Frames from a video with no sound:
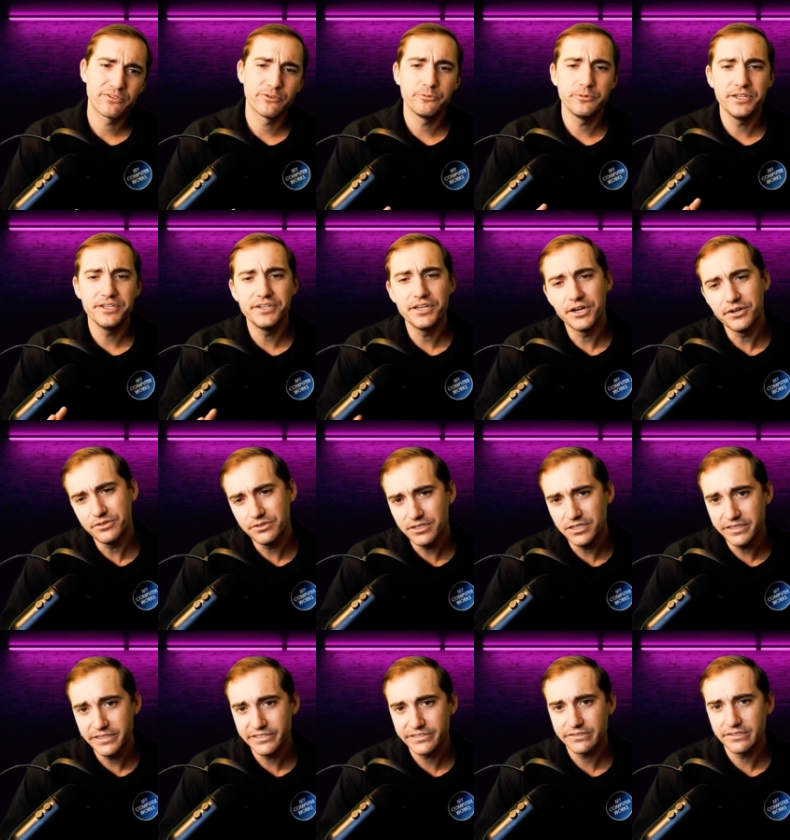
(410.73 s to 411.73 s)
Windows. You
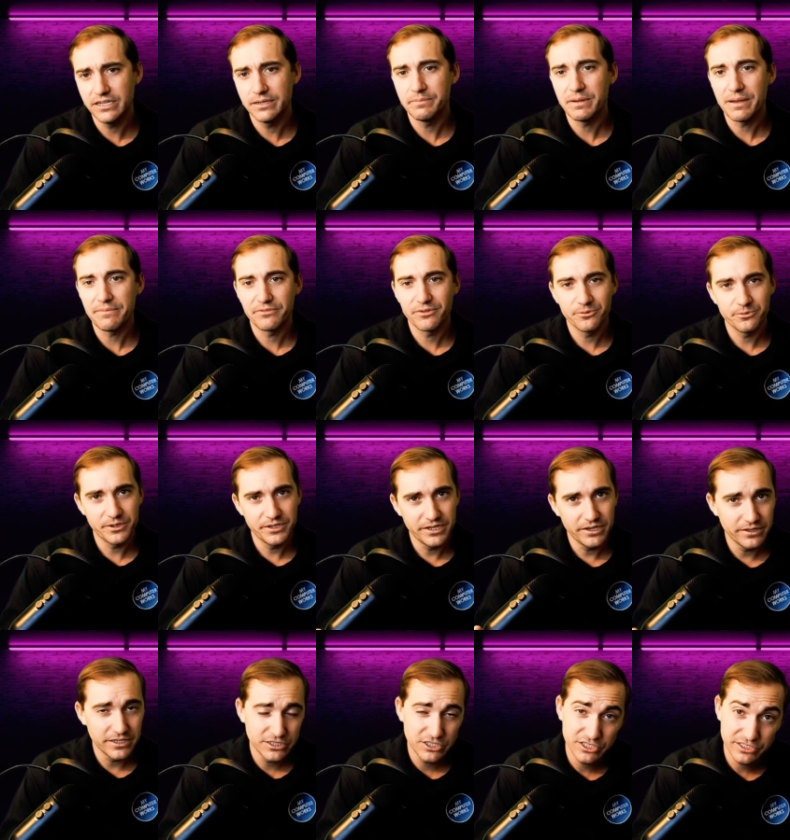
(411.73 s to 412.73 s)
need this cleanup app for
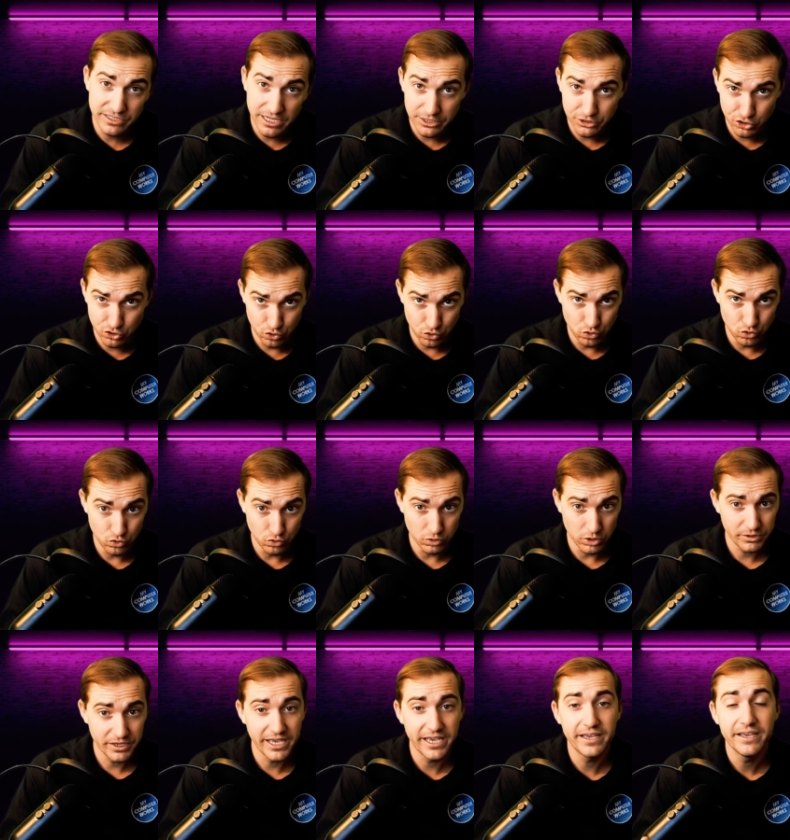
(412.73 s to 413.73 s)
Windows. That's just not true,
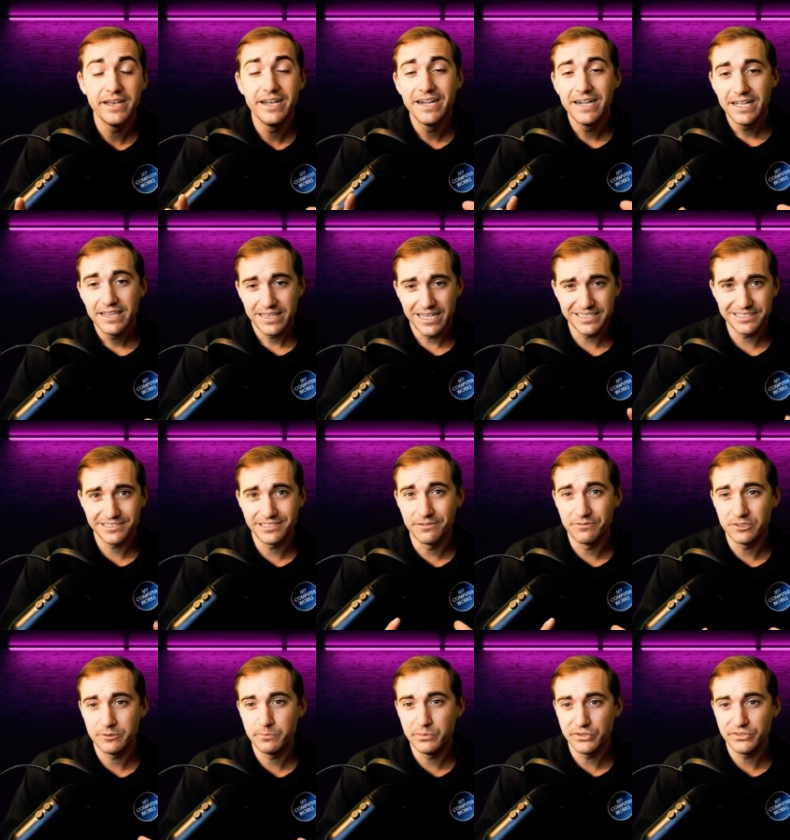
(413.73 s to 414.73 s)
okay? That
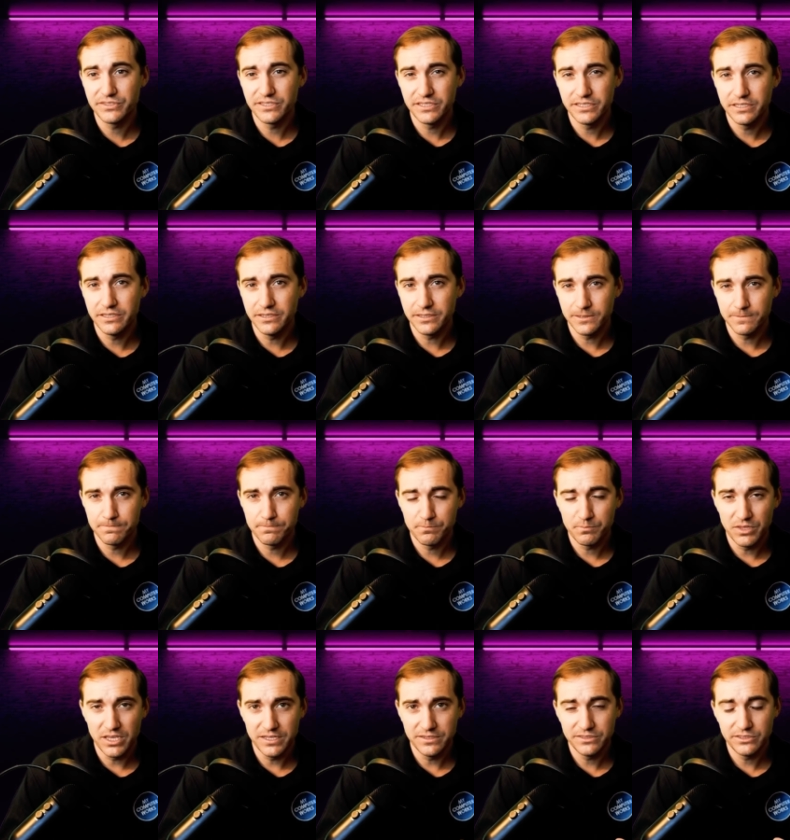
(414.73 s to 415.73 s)
stuff is built into
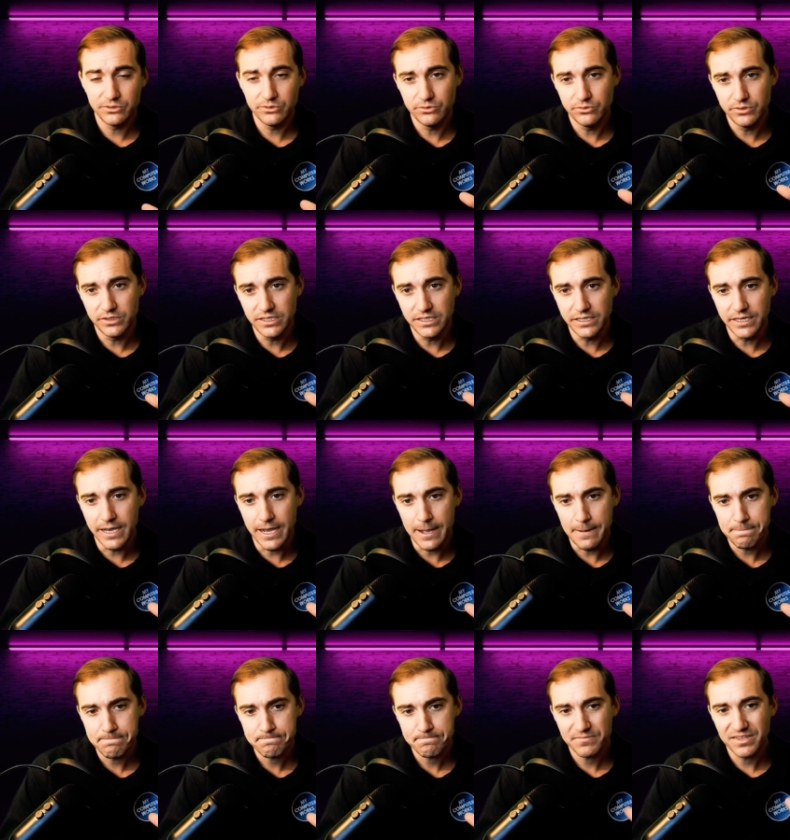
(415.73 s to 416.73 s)
the into the
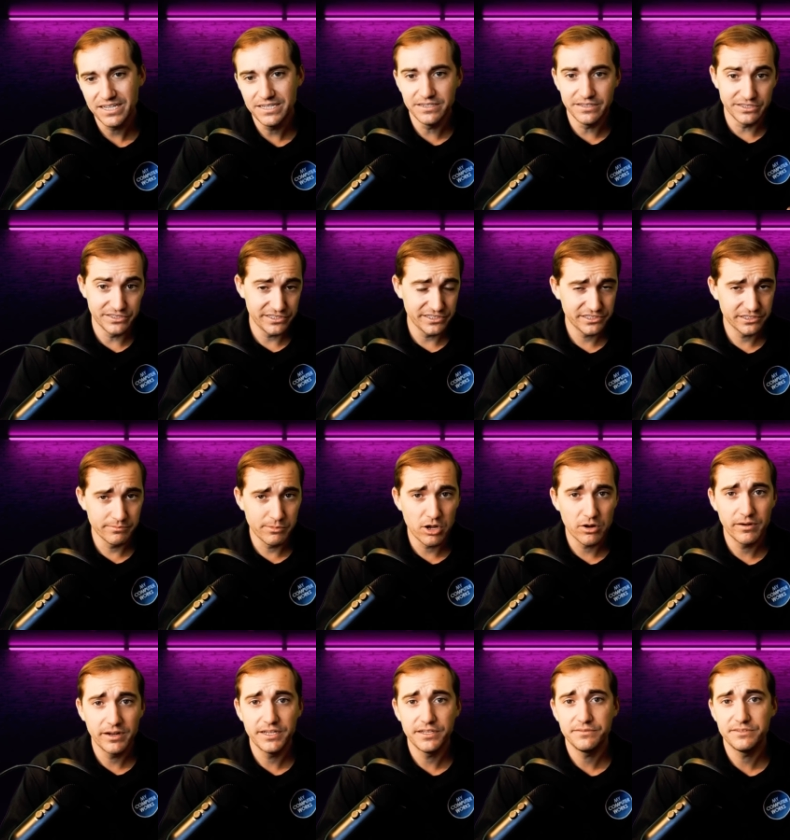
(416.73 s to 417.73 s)
uh, into the system
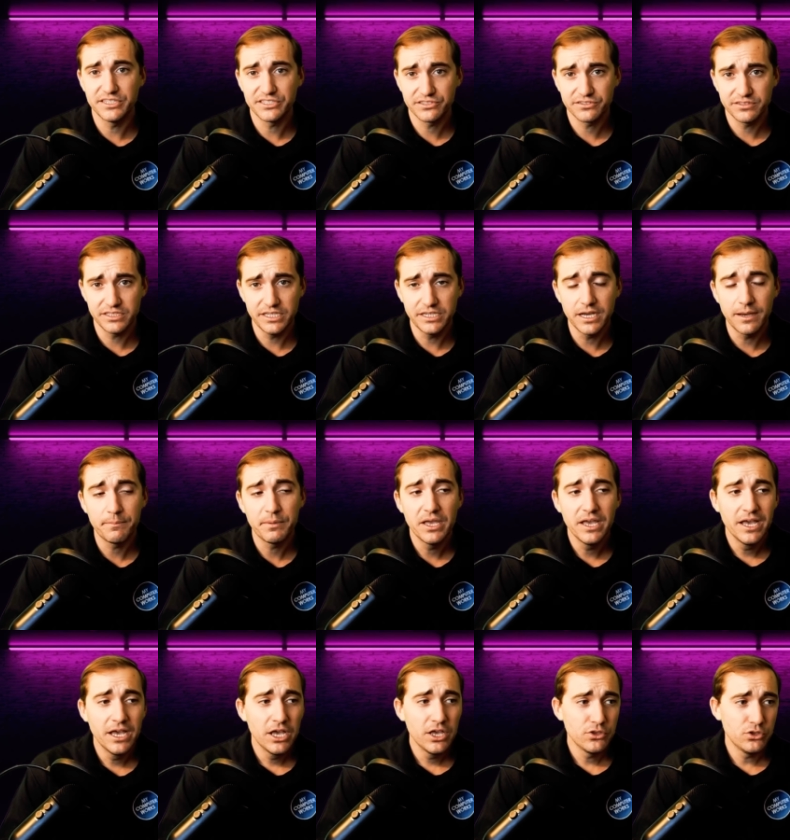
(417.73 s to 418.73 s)
already. Disk cleanup.
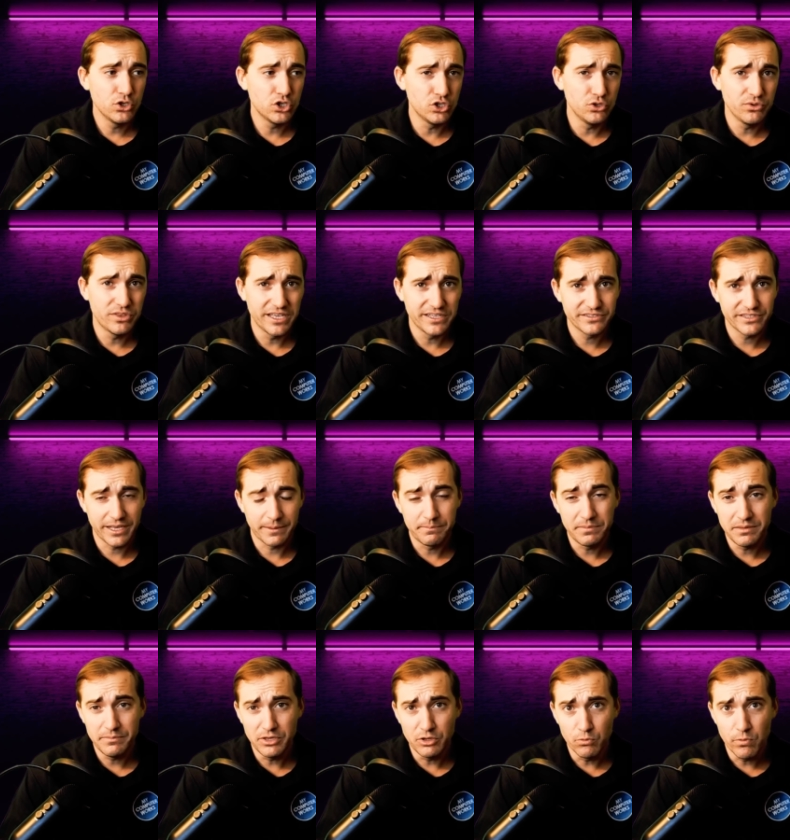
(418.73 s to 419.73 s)
You could do things like
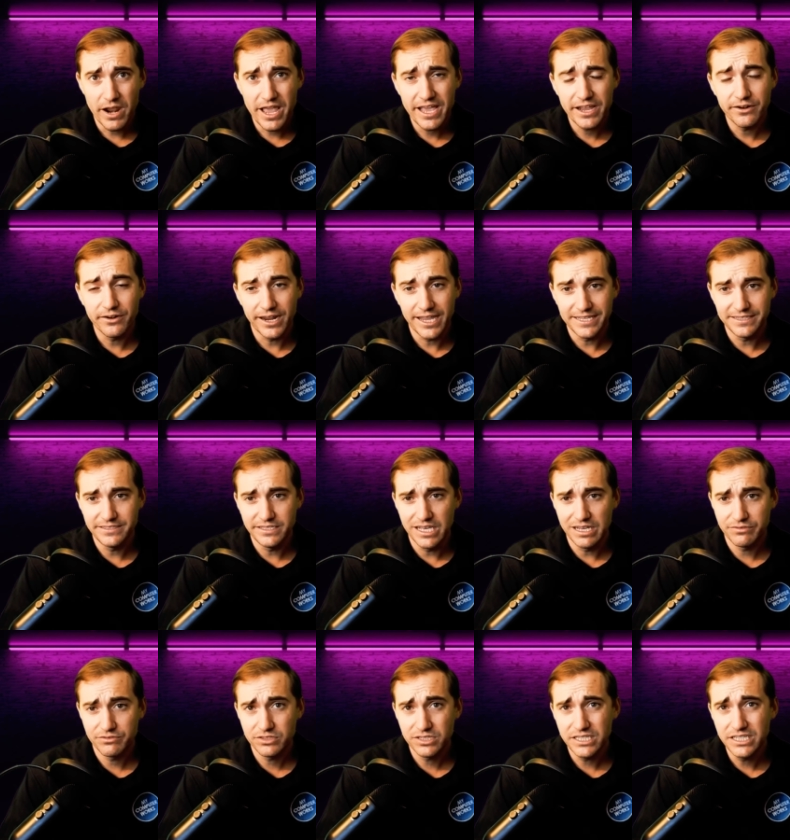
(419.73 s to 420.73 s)
B B Reg or A T
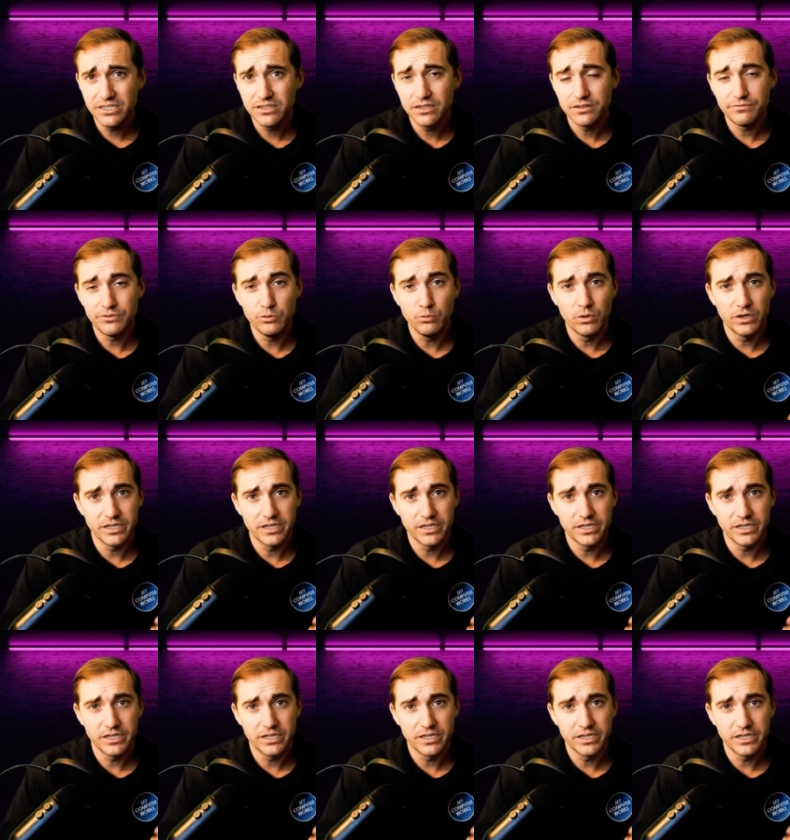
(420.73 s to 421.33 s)
F Cleaner if you want